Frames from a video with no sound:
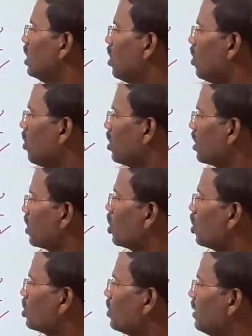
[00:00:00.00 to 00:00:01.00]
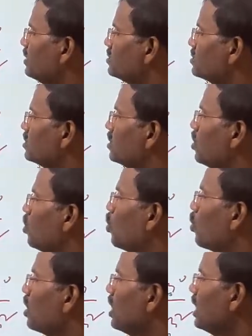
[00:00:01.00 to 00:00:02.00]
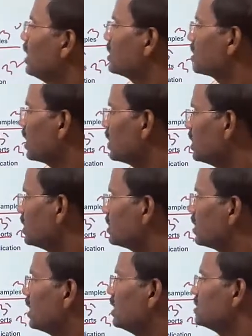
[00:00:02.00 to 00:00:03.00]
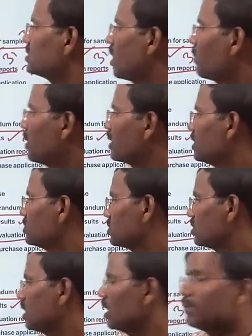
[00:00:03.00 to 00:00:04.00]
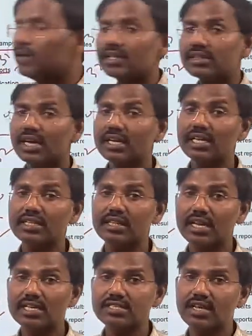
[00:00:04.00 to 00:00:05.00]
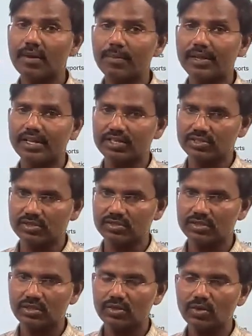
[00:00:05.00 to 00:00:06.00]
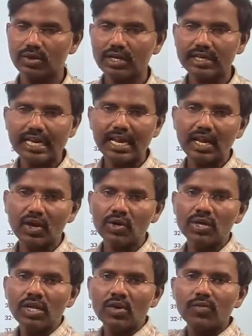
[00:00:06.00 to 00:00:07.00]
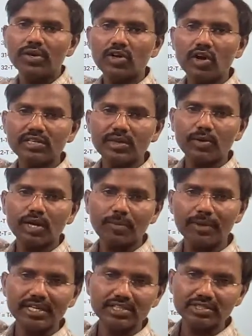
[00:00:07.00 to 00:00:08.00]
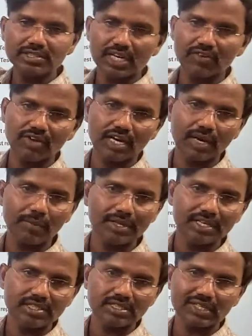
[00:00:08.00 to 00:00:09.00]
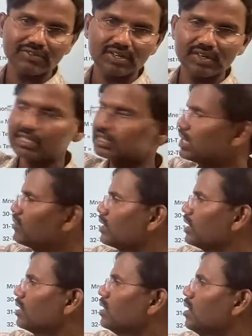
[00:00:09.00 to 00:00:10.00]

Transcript: all are documents. Only 33 is the application. Only 33 is the application. Okay, till now we talked about application certificate.